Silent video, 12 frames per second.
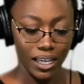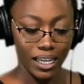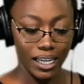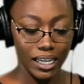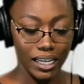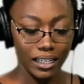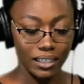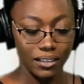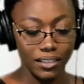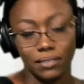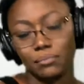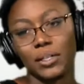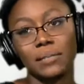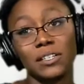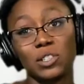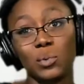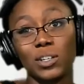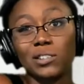and pretty
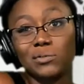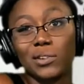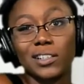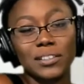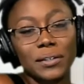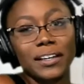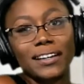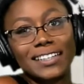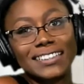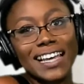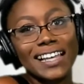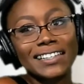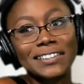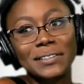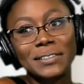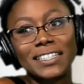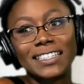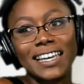much wonderful that's going on in Dallas. So
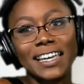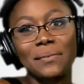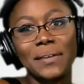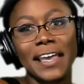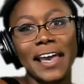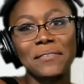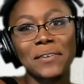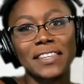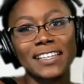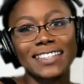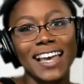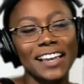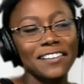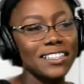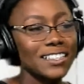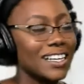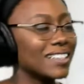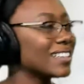today we have with us
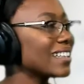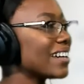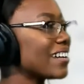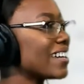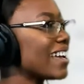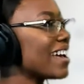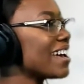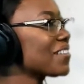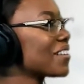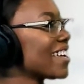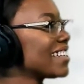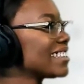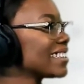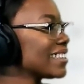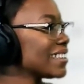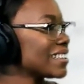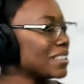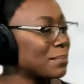Iris Candelaria of
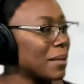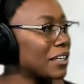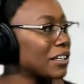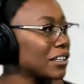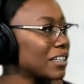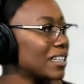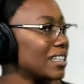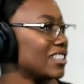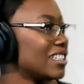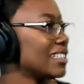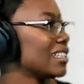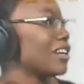Candelaria's Bakery. She is an